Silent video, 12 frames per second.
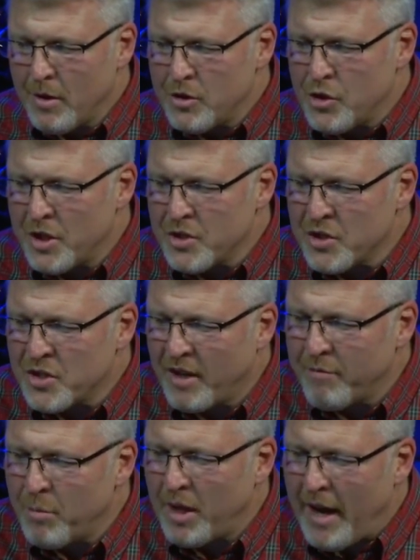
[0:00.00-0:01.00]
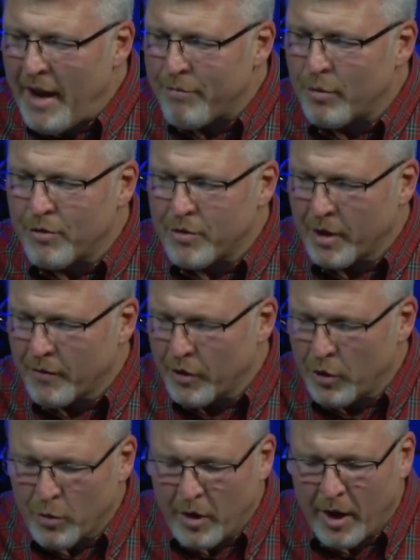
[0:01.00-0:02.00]
Jesus, give me everything that
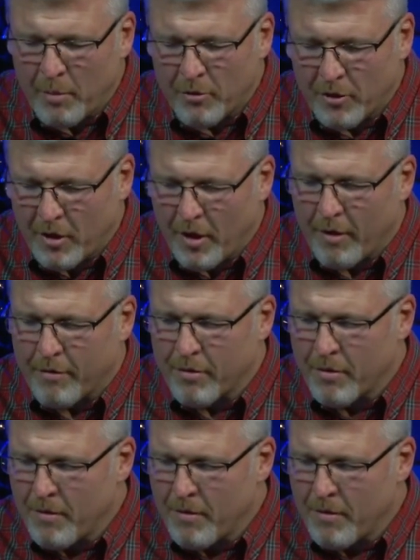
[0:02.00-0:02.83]
you came to give.